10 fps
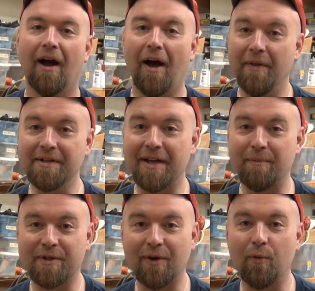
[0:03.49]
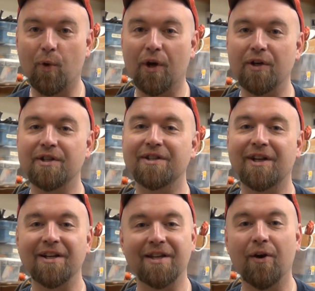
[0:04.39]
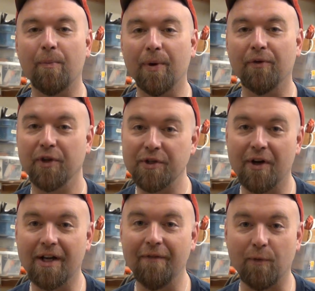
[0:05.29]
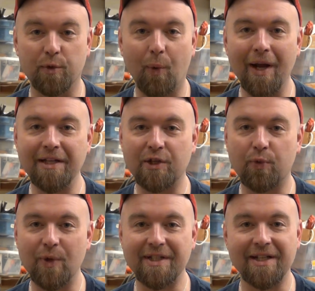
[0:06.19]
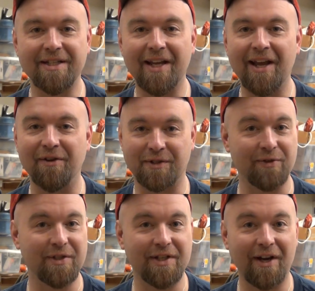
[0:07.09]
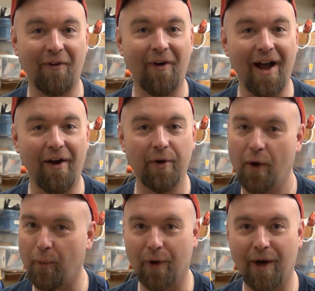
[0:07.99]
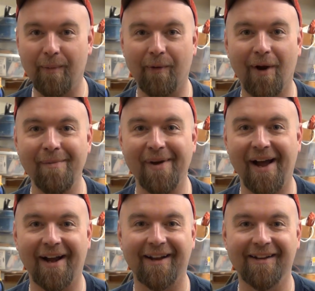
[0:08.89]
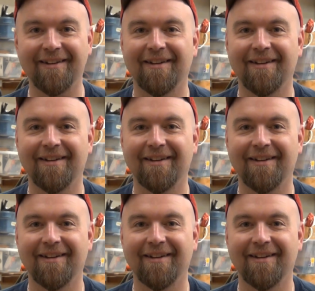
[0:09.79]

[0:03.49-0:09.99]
On this episode, we're going to discuss how to build a donkey from Twain's Twisted Tales, so stick around, we're coming right back.